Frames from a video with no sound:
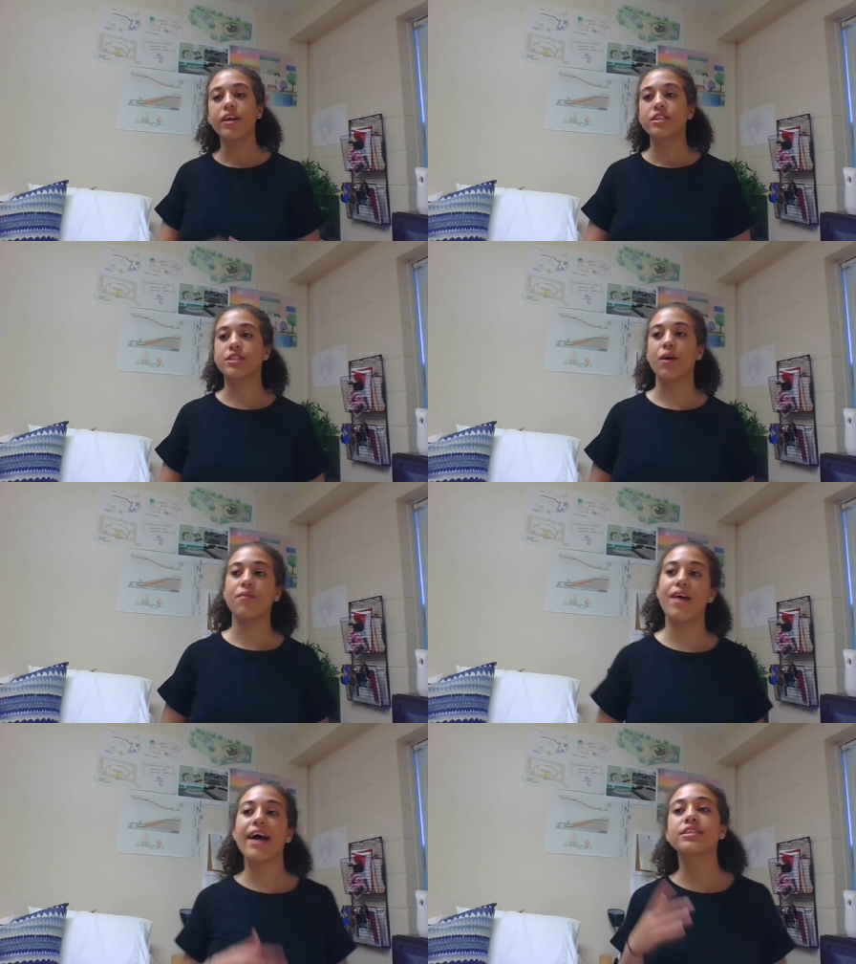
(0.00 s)
So
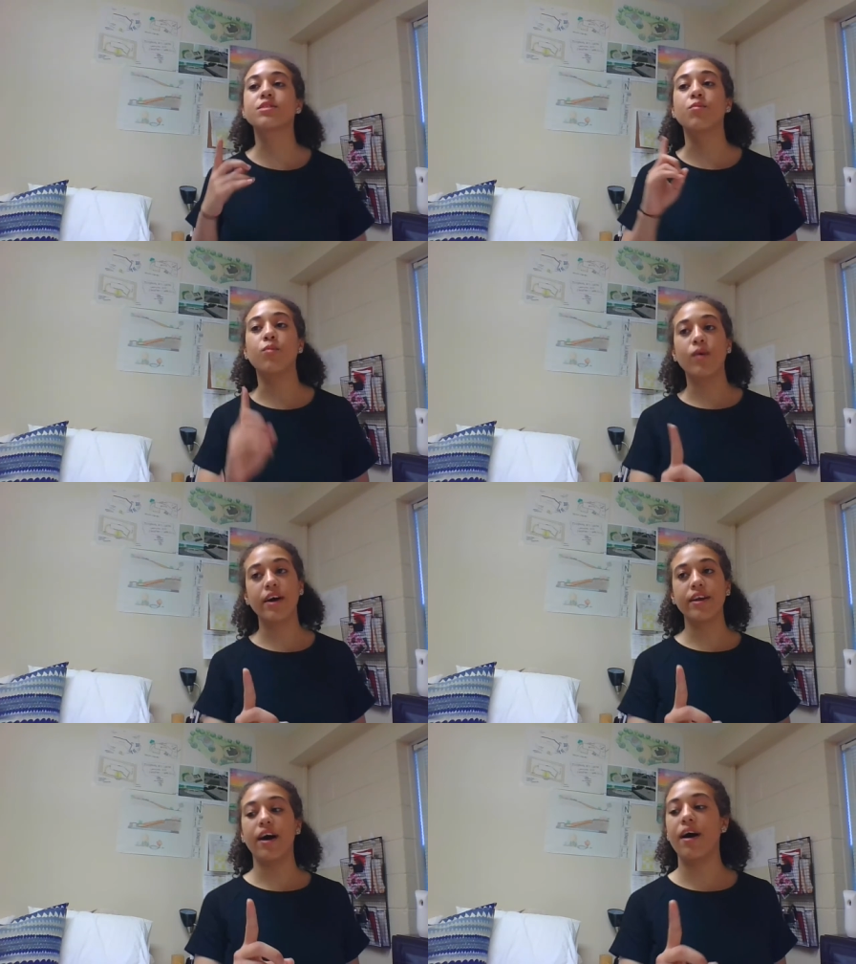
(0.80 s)
that's
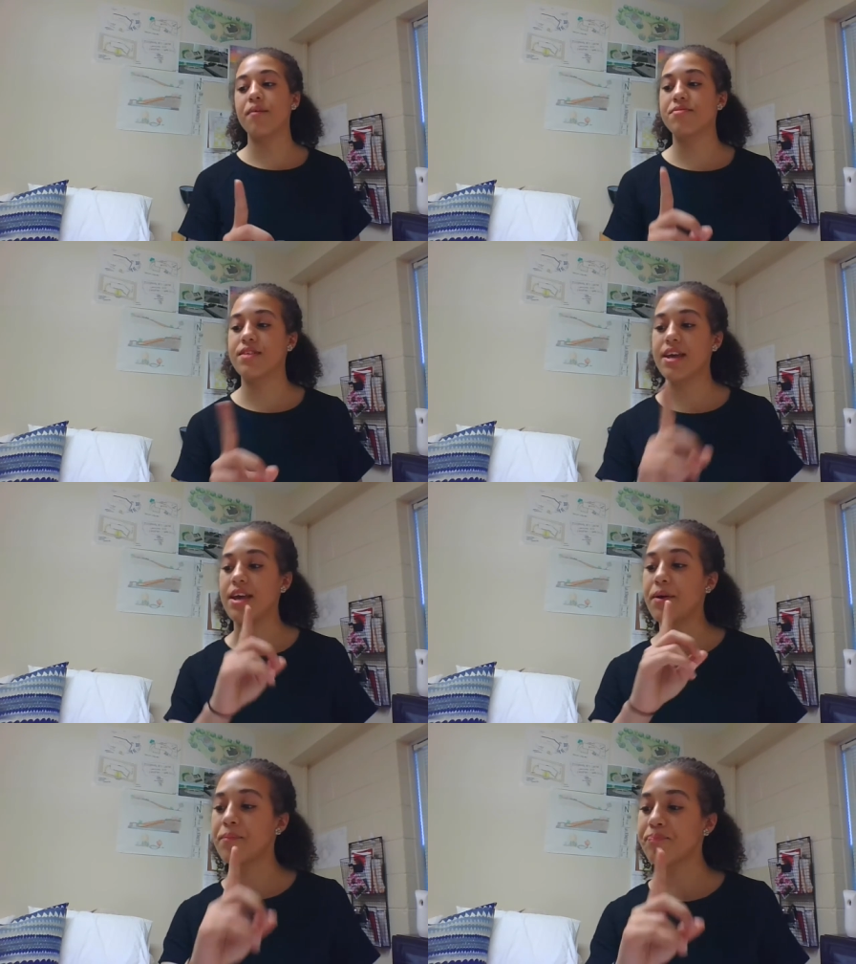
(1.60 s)
one thing